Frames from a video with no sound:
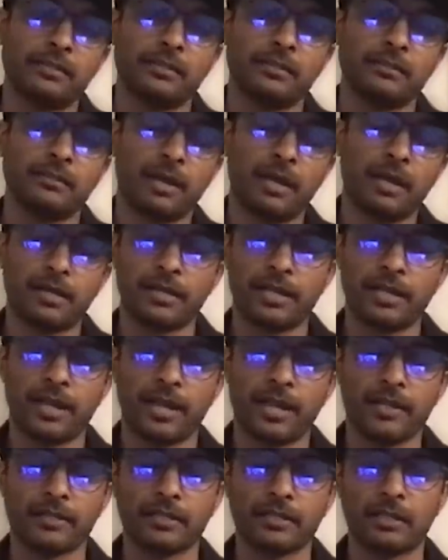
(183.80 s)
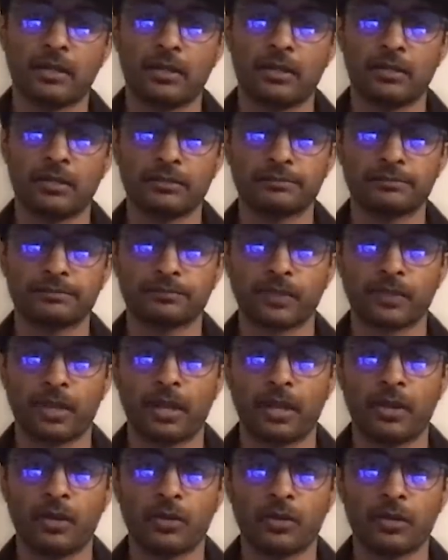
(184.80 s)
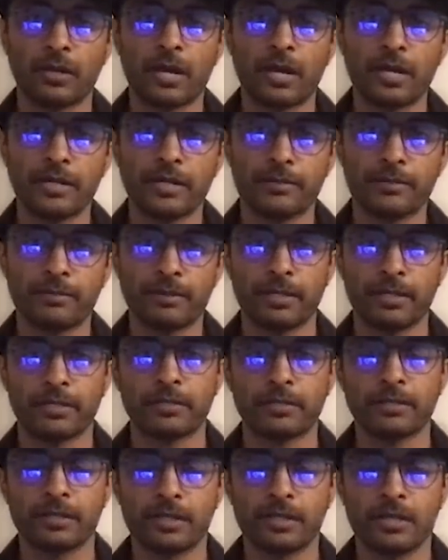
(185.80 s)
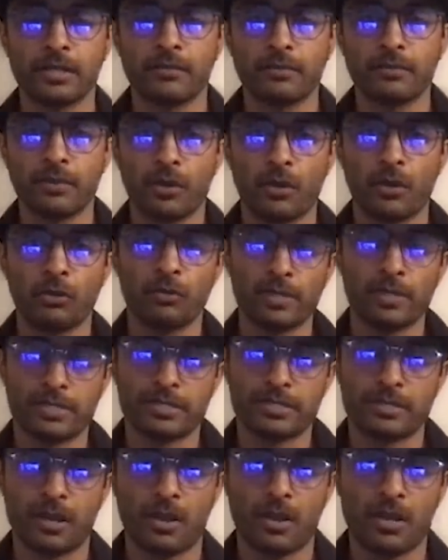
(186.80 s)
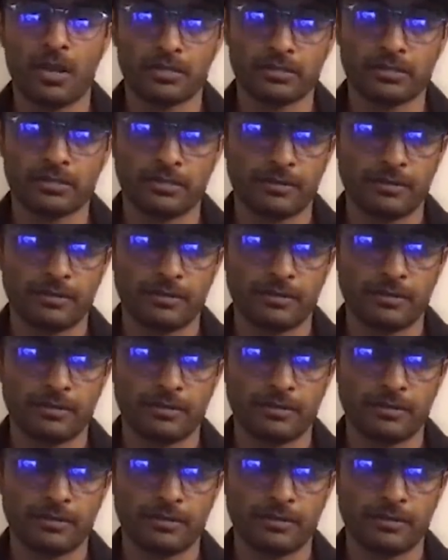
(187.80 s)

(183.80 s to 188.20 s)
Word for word: the marketing angle on all right, but we always saw